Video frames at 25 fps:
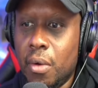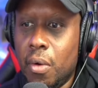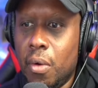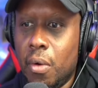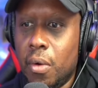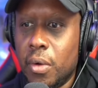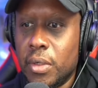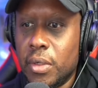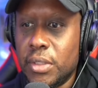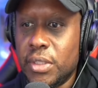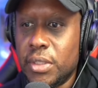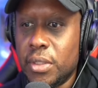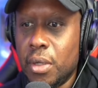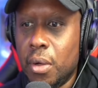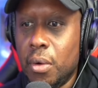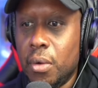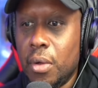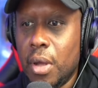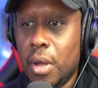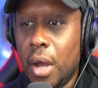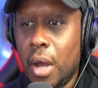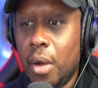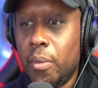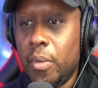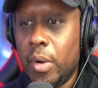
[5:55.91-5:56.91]
are
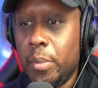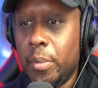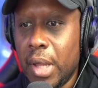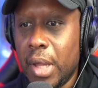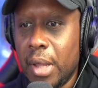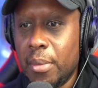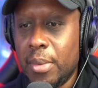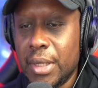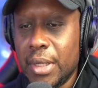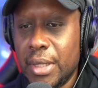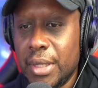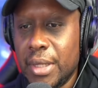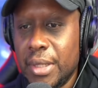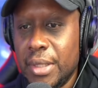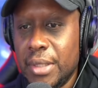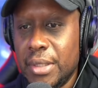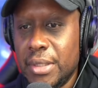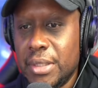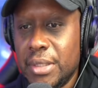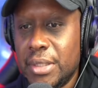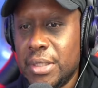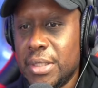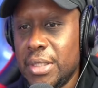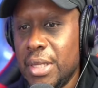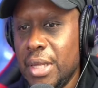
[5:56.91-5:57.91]
so-called
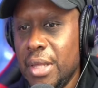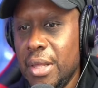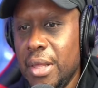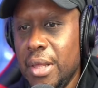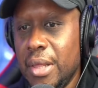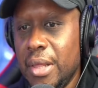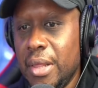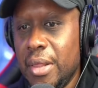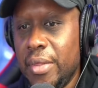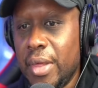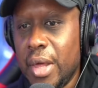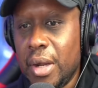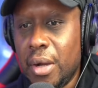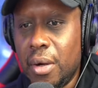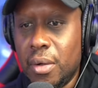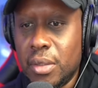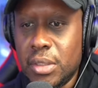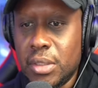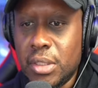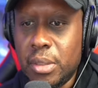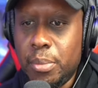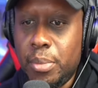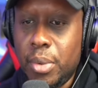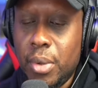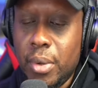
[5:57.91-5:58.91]
Republicans that are
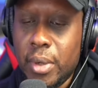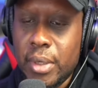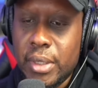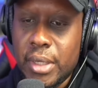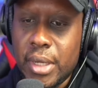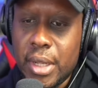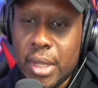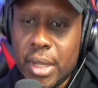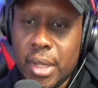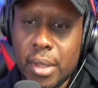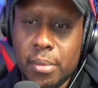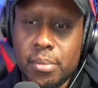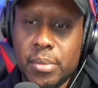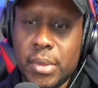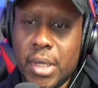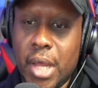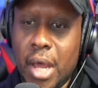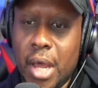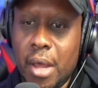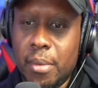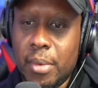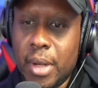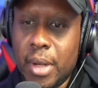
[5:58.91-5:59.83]
supporting Kamala